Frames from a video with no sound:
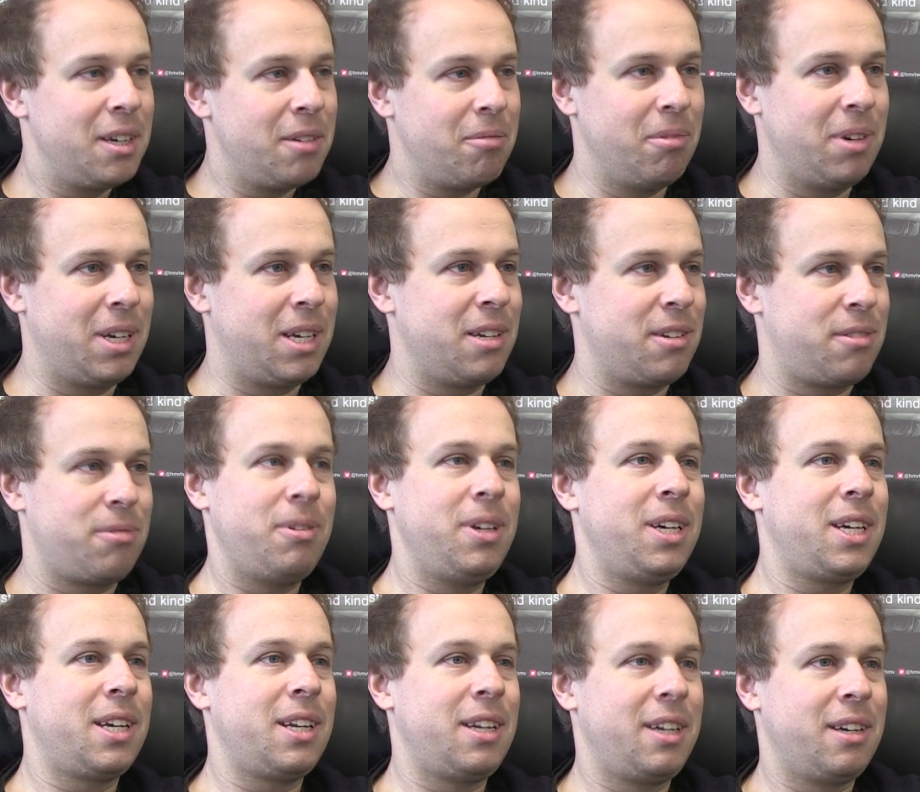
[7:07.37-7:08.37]
we can
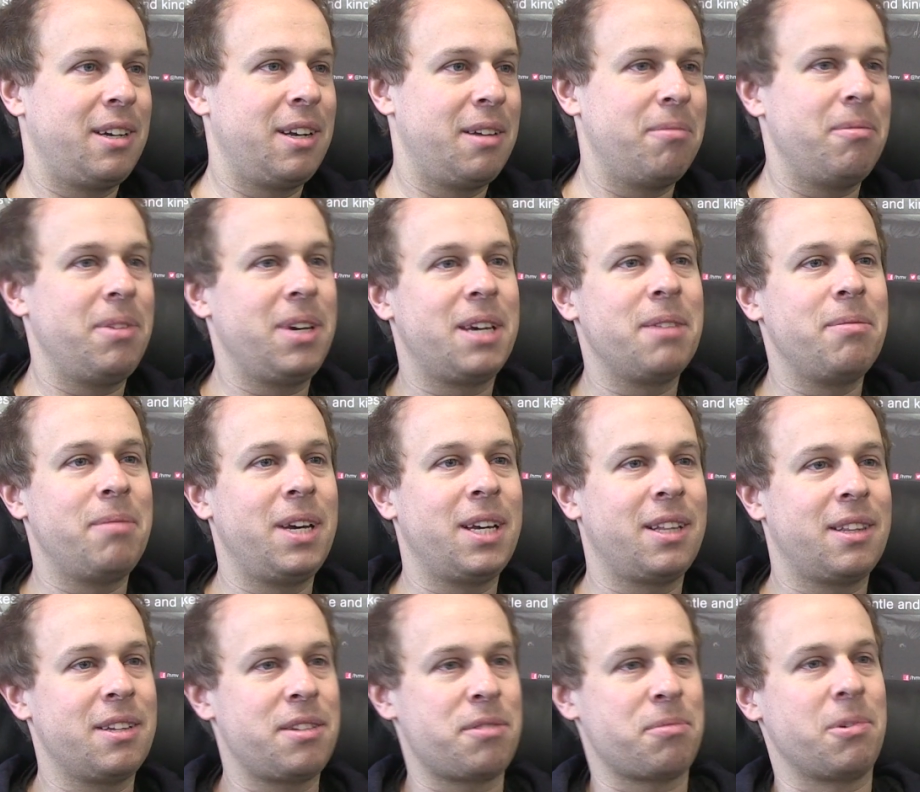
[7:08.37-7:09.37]
tweak, and we can make
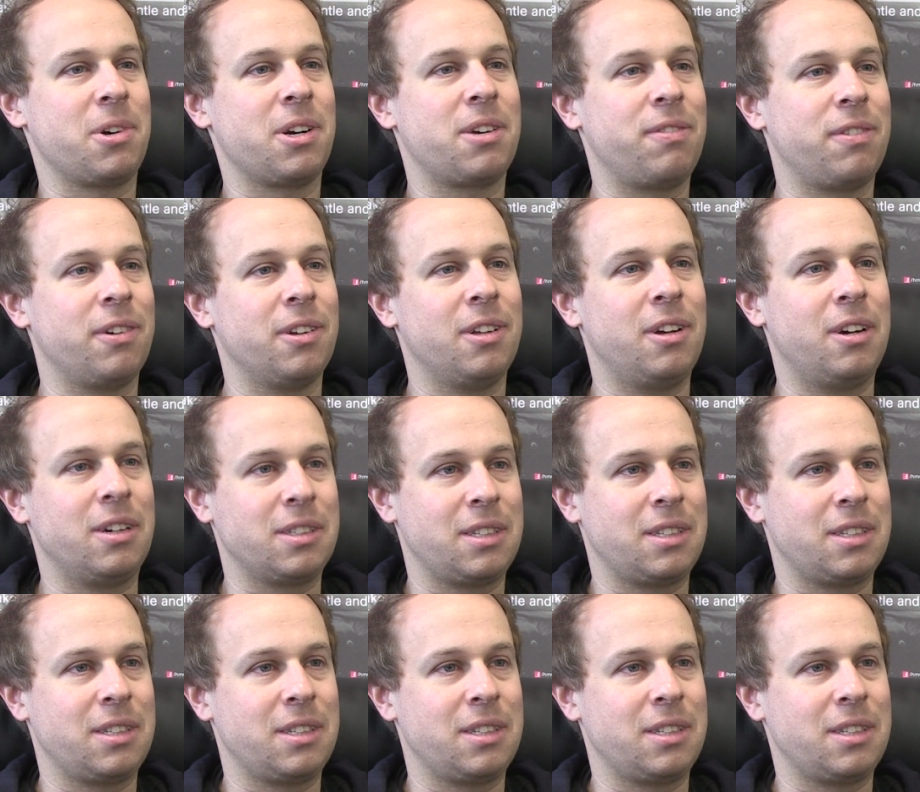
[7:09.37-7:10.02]
this work for a long